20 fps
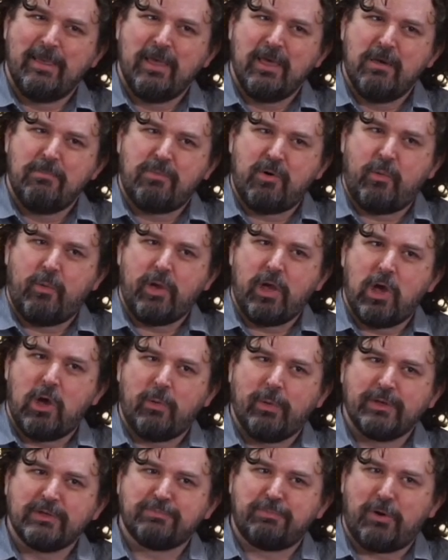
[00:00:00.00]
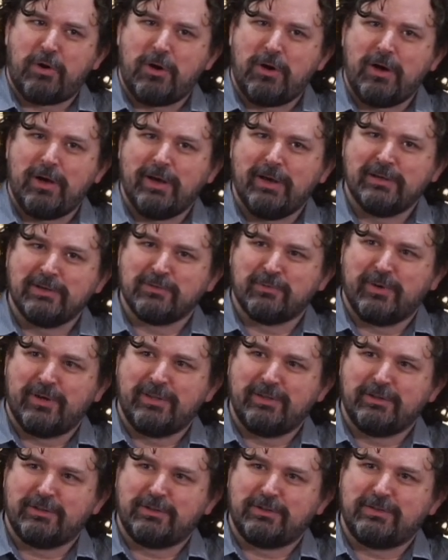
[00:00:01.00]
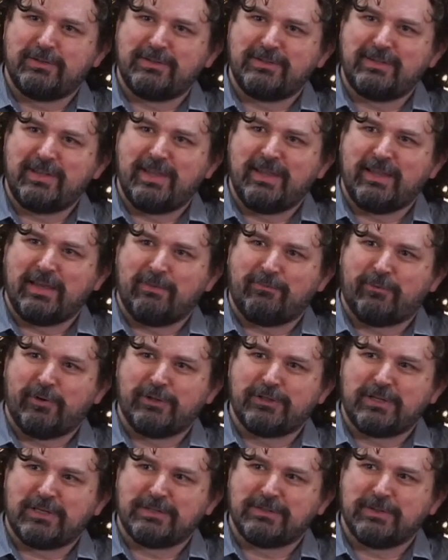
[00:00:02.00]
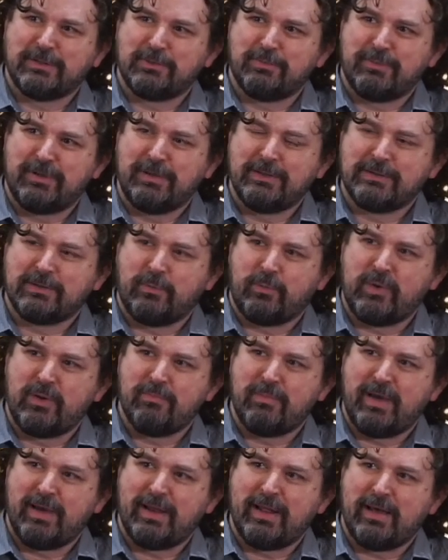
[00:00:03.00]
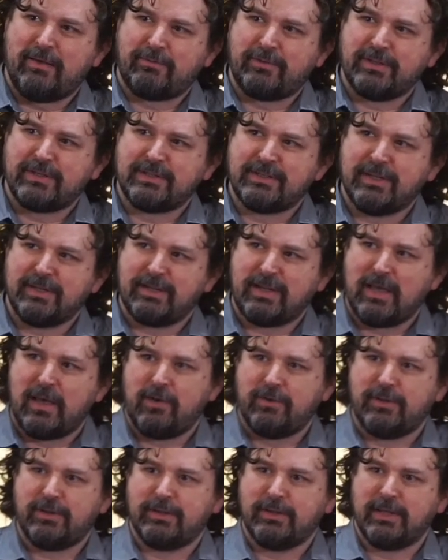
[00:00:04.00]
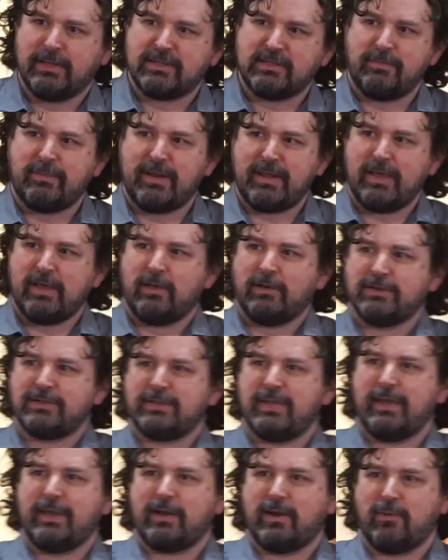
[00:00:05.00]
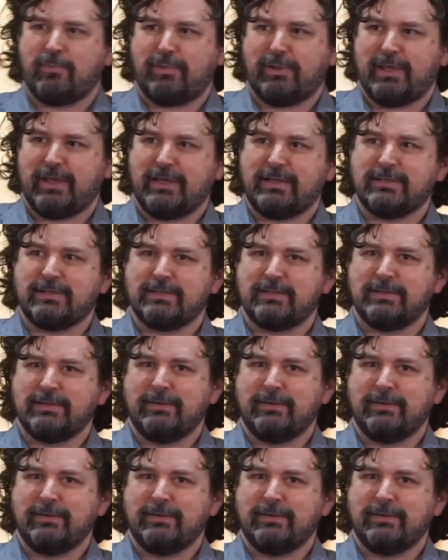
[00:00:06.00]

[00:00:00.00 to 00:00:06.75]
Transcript: but we always pause when standing up for justice means that we might have to sit down and let somebody else take our place.